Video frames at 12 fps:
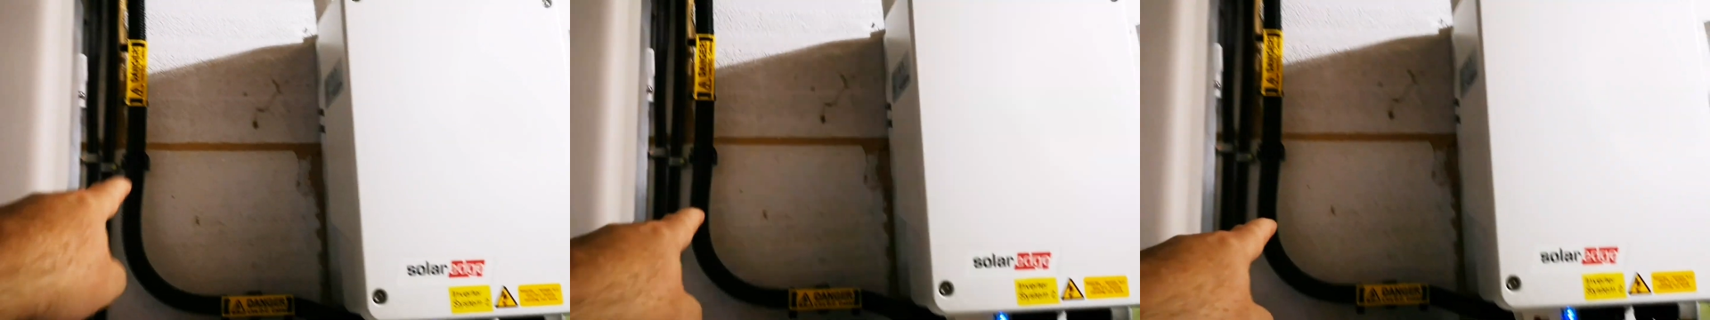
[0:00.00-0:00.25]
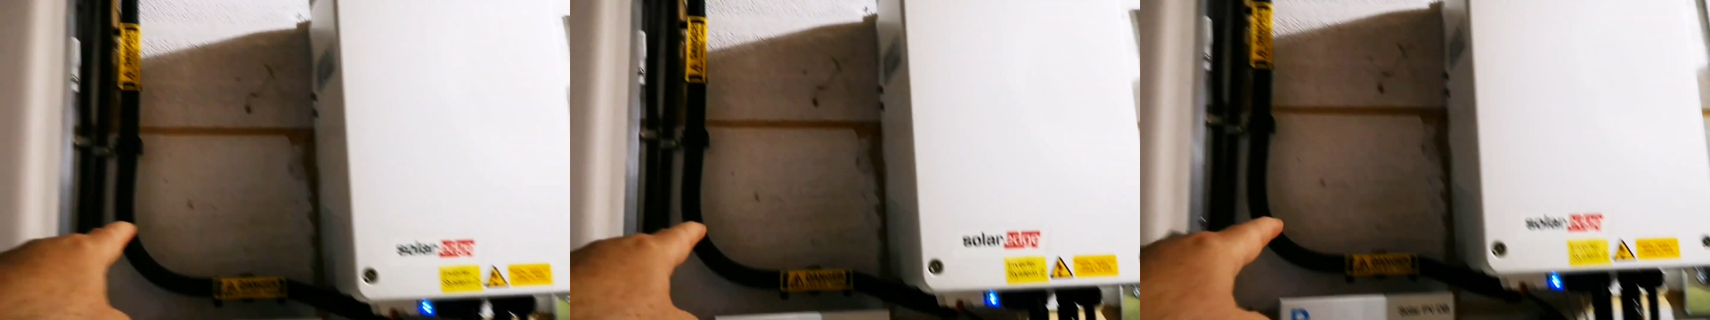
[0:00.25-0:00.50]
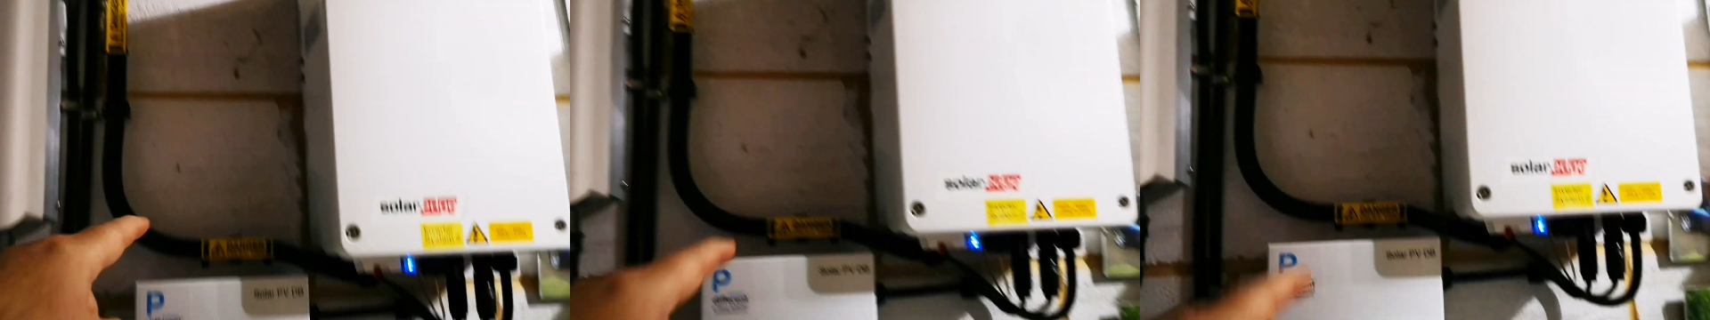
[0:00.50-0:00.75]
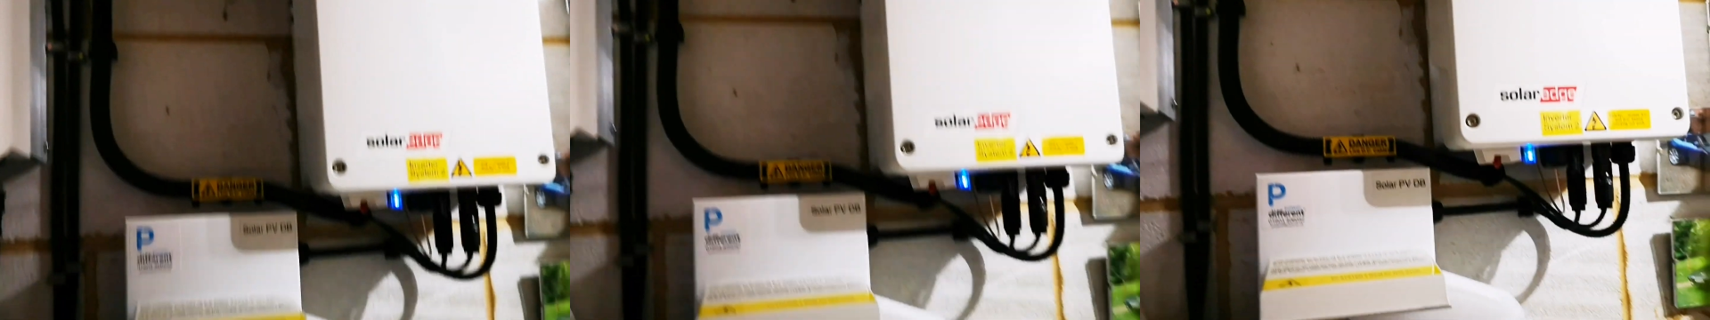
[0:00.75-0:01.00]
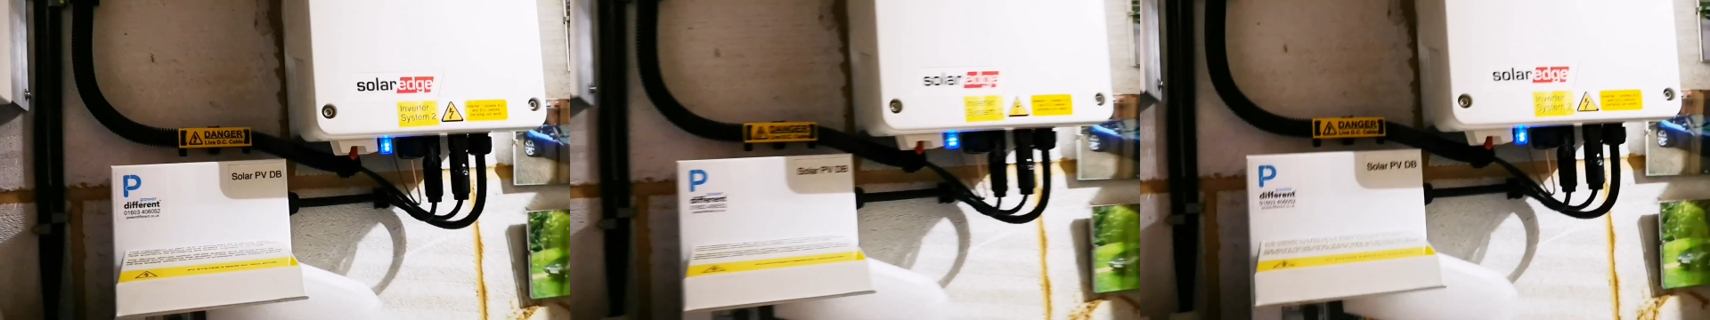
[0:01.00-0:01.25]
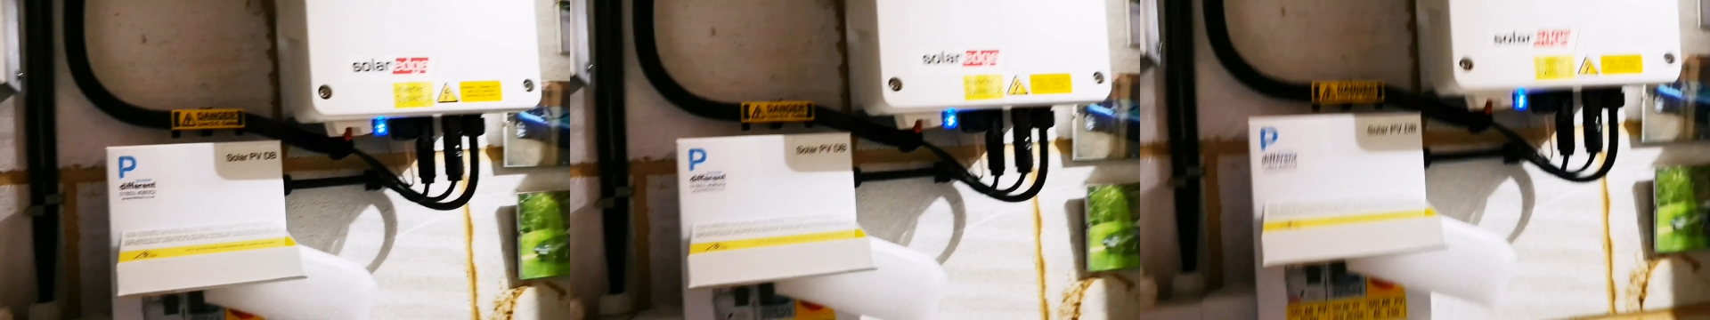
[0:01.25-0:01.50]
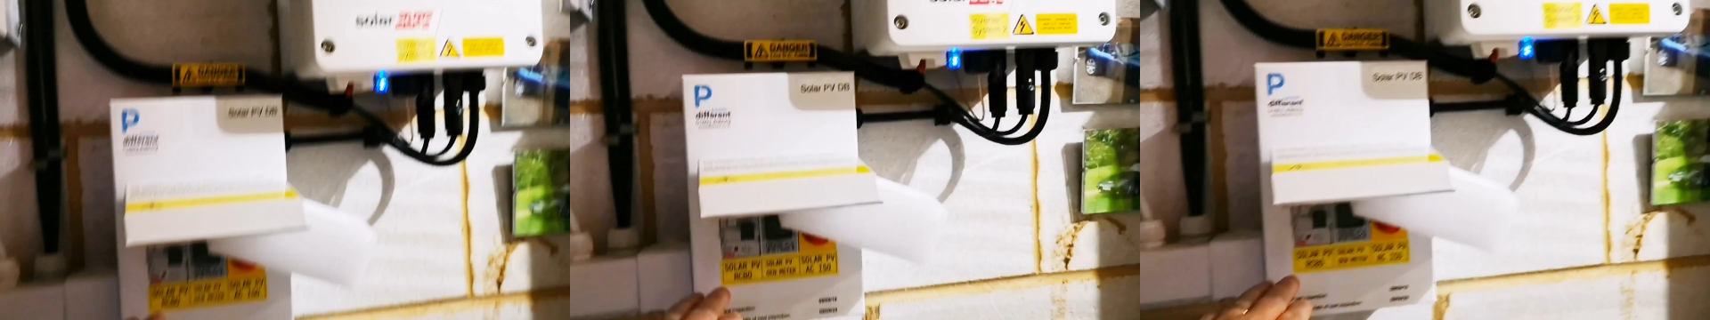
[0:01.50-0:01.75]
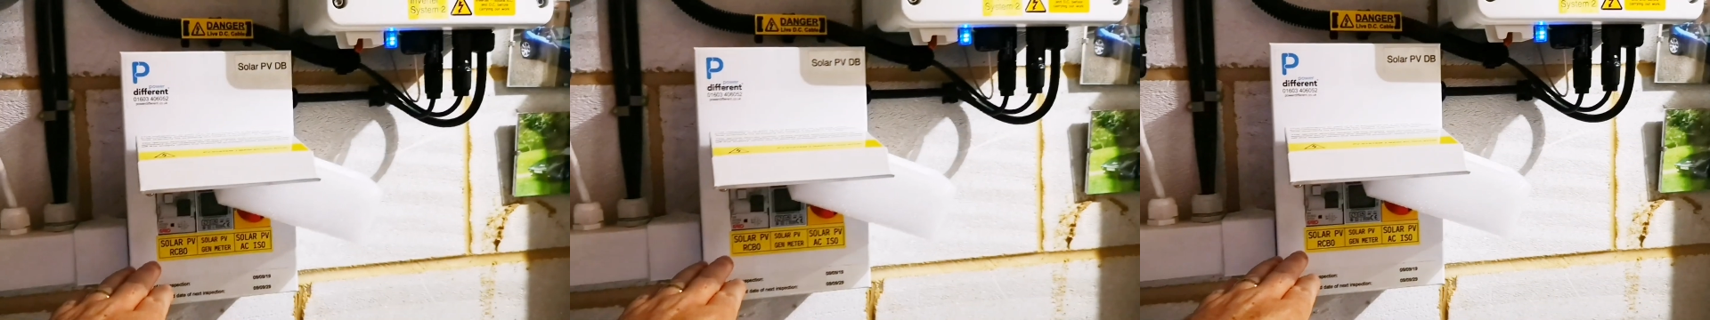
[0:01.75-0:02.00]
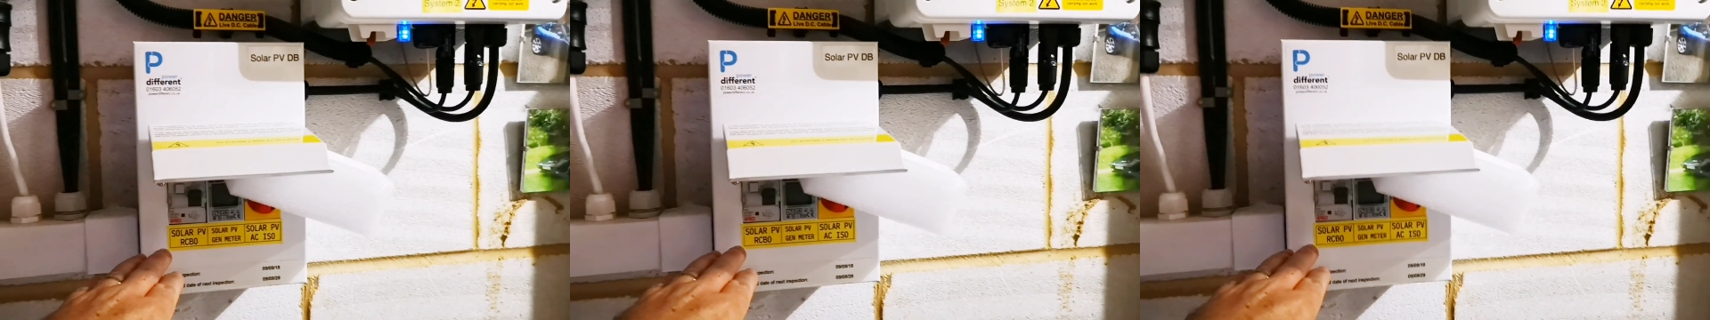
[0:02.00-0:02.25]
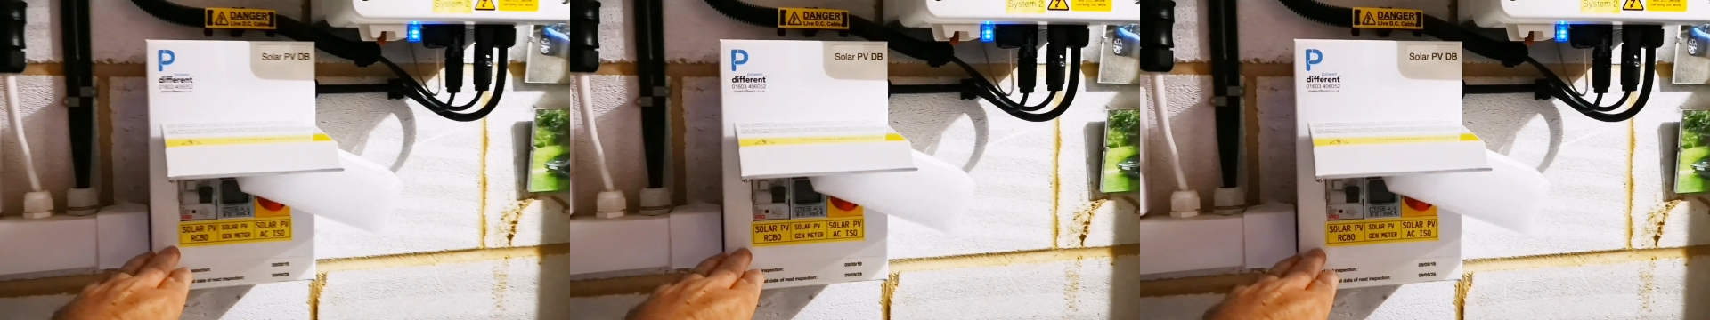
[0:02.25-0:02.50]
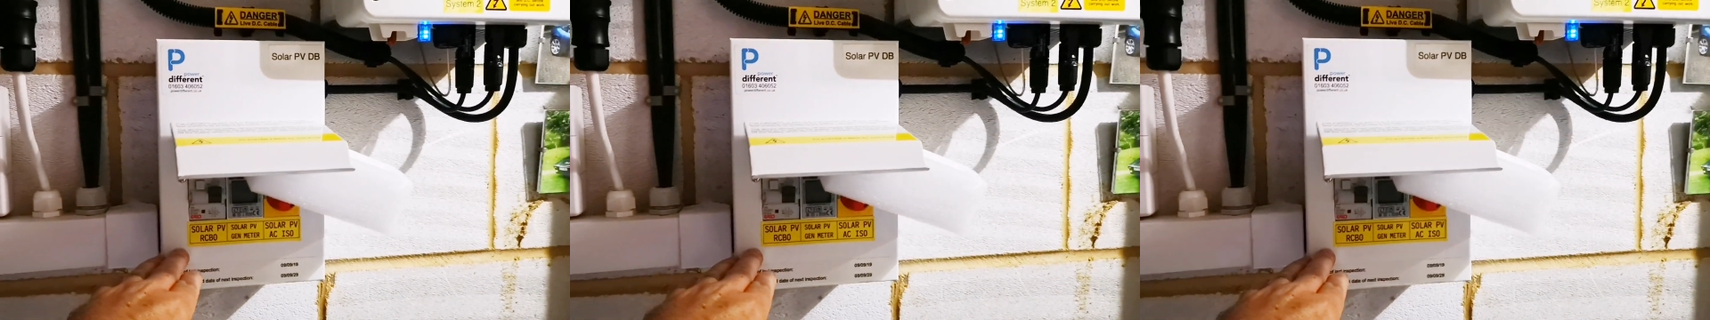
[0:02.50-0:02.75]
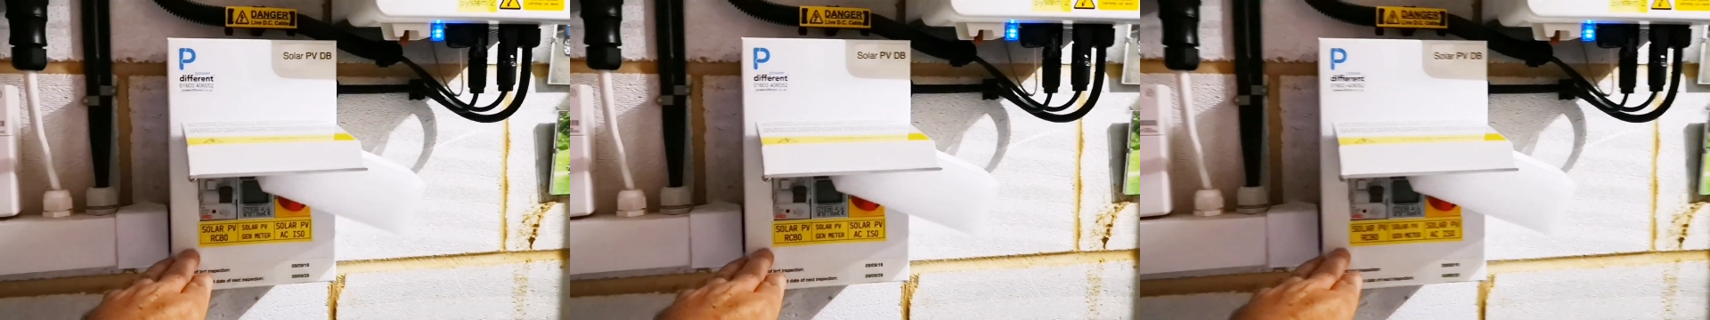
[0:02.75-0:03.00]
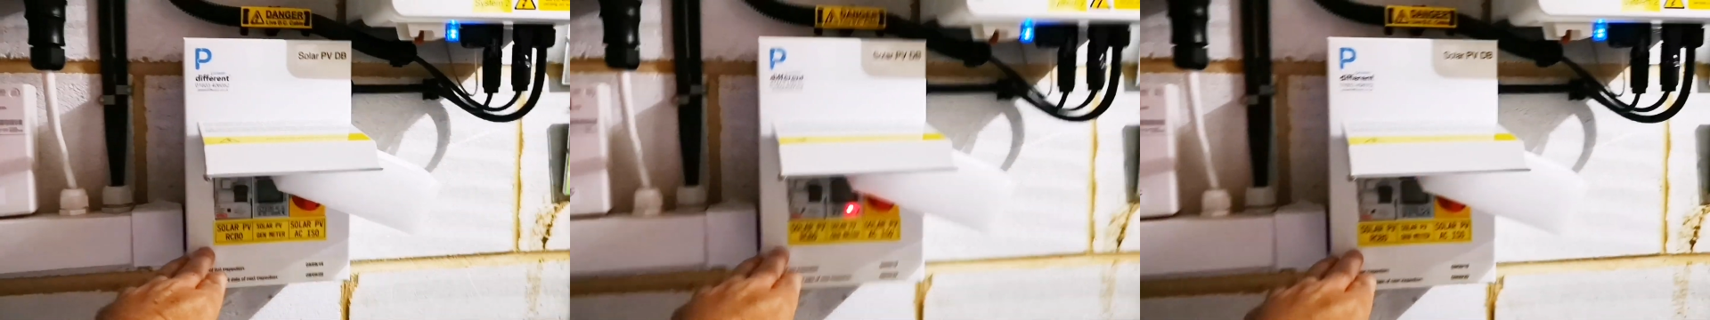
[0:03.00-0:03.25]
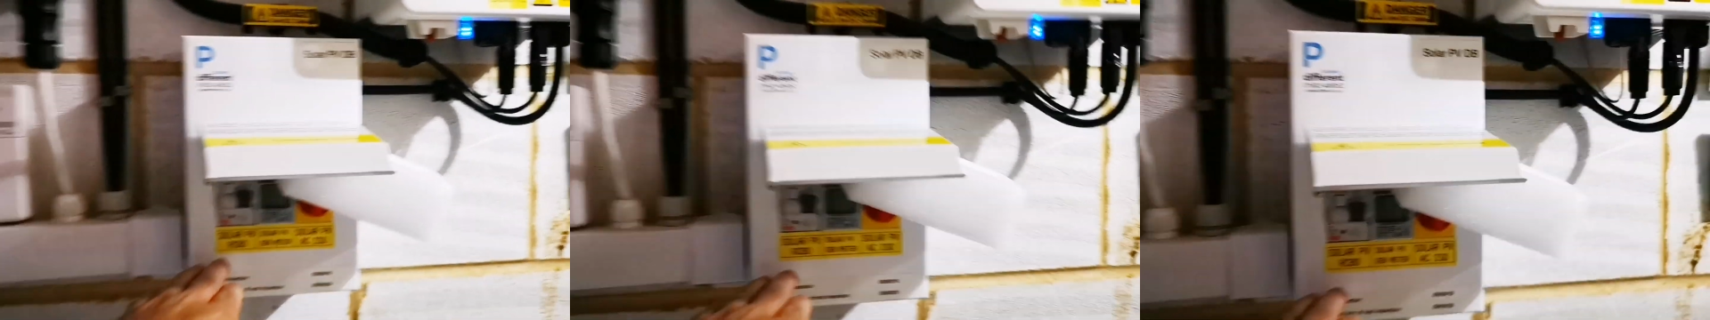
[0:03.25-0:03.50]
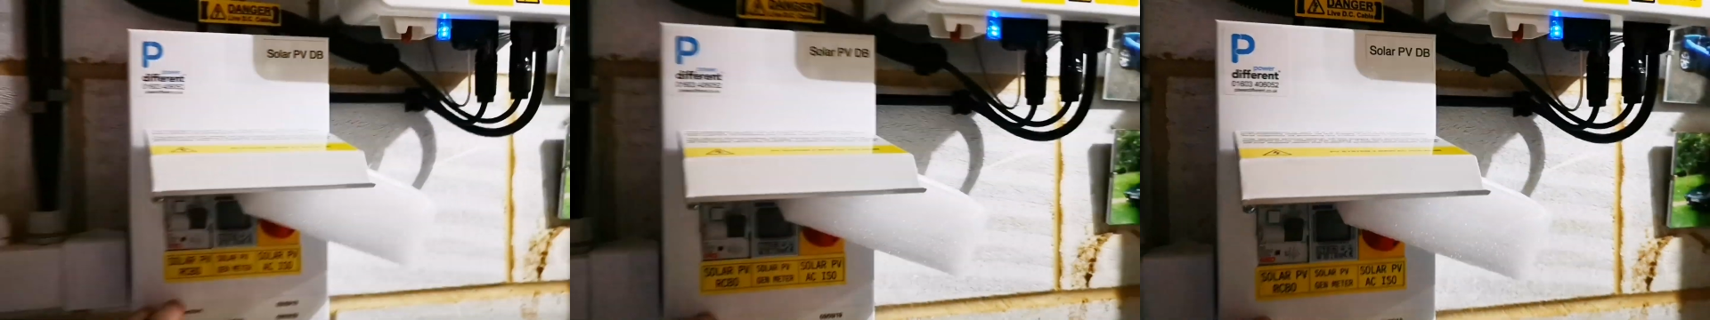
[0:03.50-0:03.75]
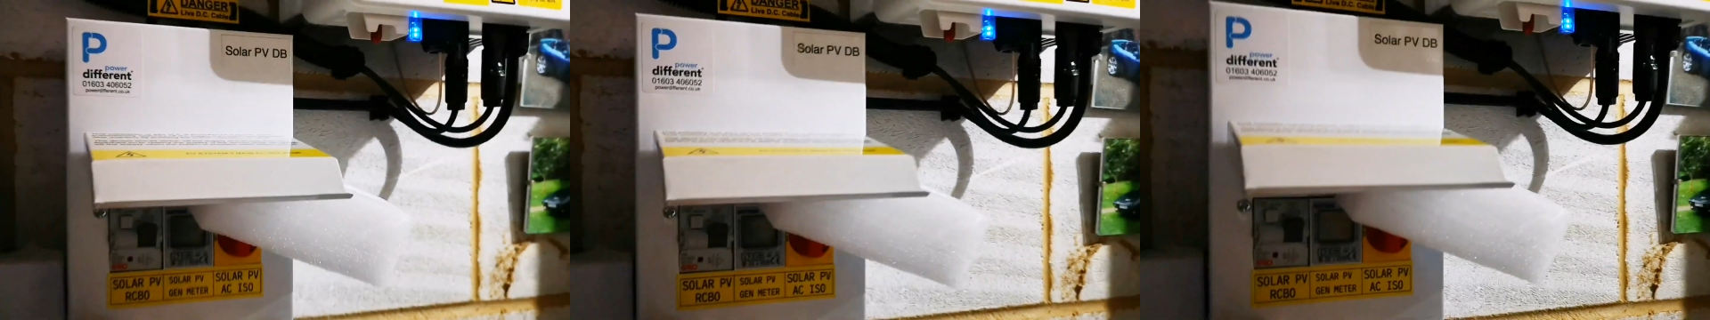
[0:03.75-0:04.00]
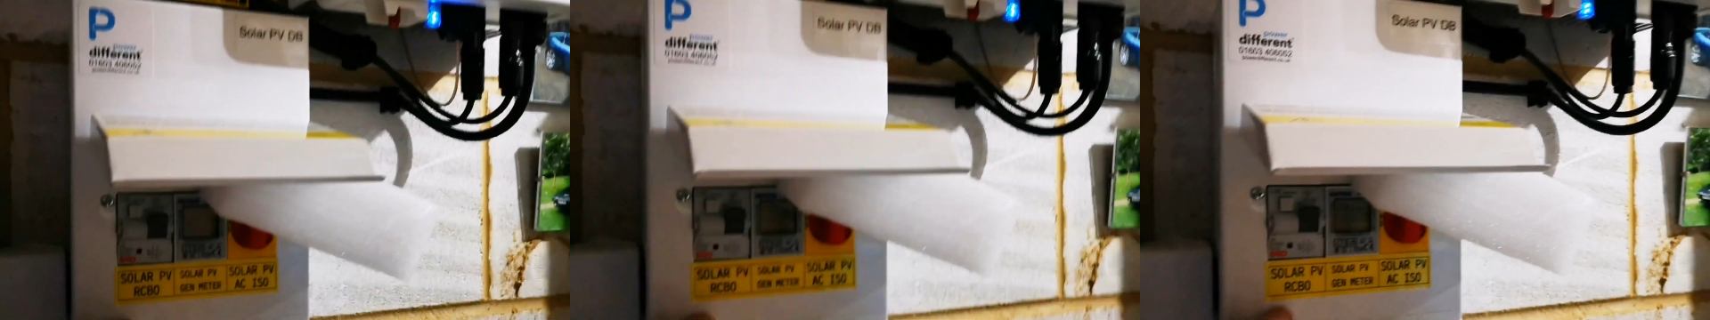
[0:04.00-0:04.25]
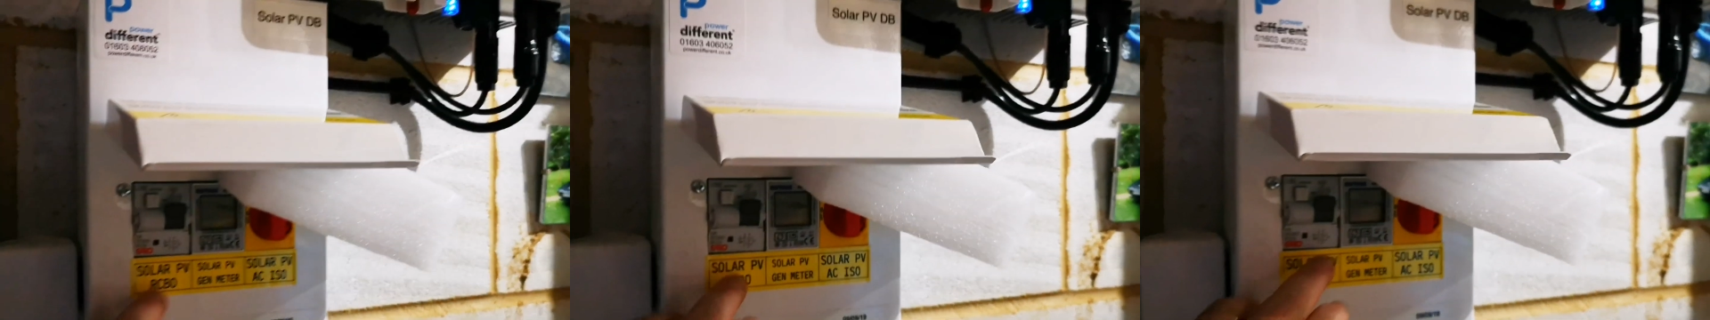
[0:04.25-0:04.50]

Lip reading: No face is visible, so there are no lips to read.